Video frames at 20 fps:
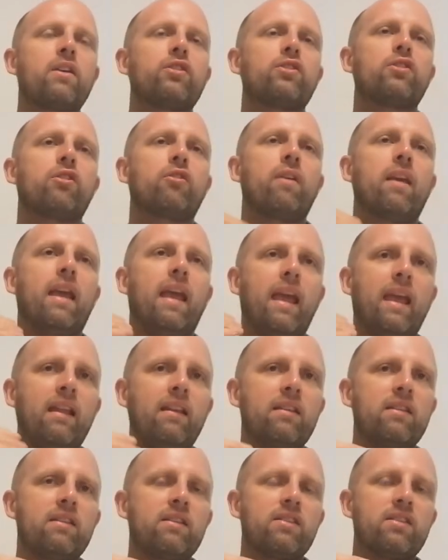So he
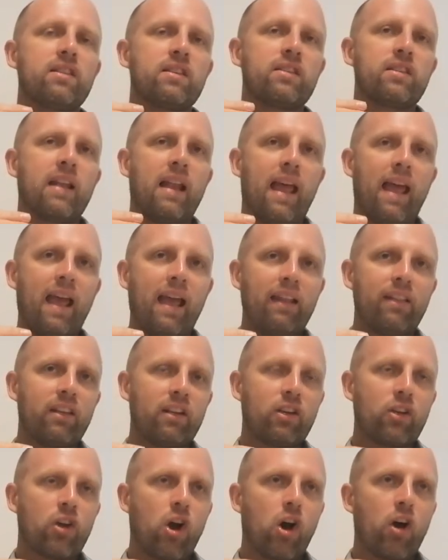enters this land
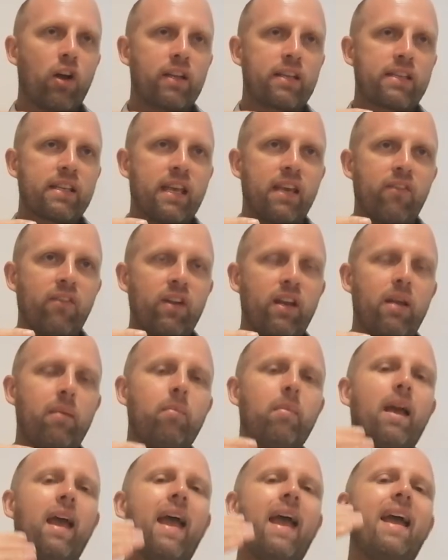that God has given
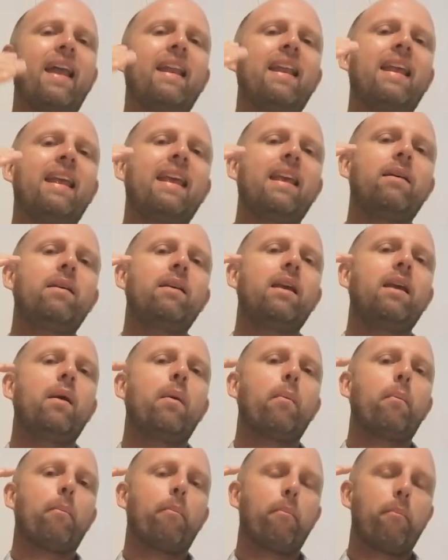him and he
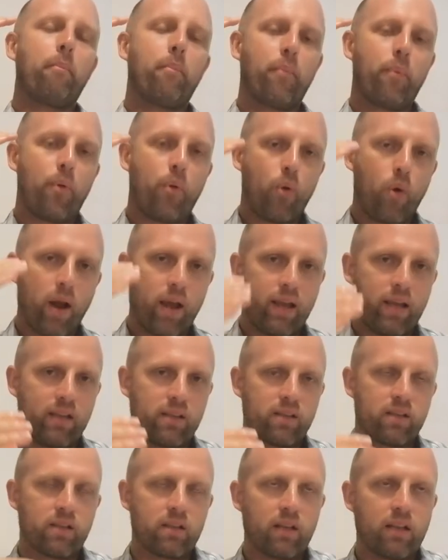
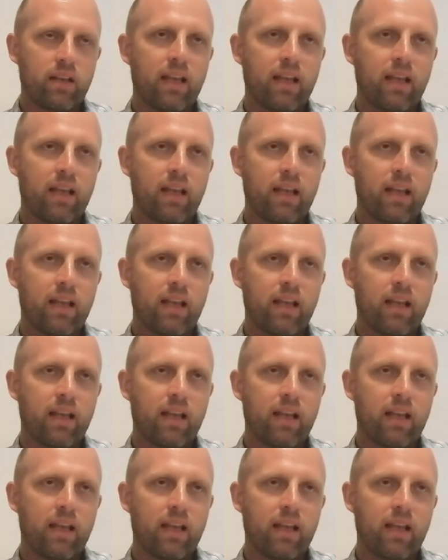prays.